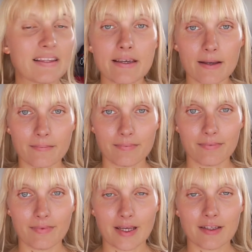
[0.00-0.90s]
yeah,
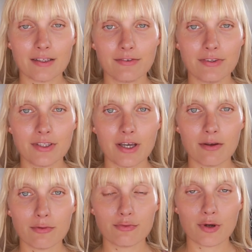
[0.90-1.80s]
another
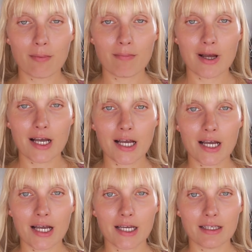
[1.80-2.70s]
video from
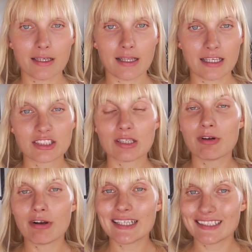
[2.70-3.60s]
my
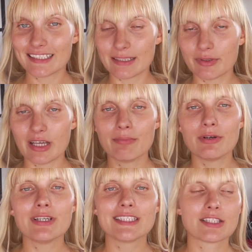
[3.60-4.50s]
summarizing
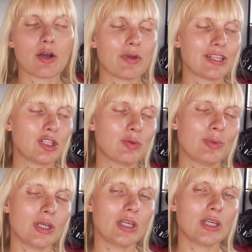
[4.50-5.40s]
September is going to
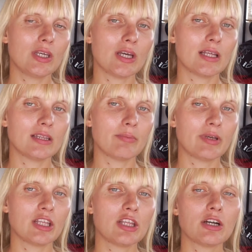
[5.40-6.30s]
be at the
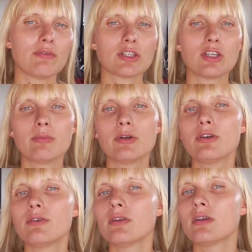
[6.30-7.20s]
beginning of
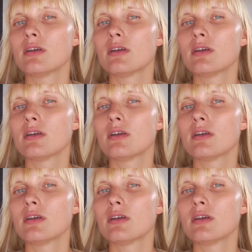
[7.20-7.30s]
October,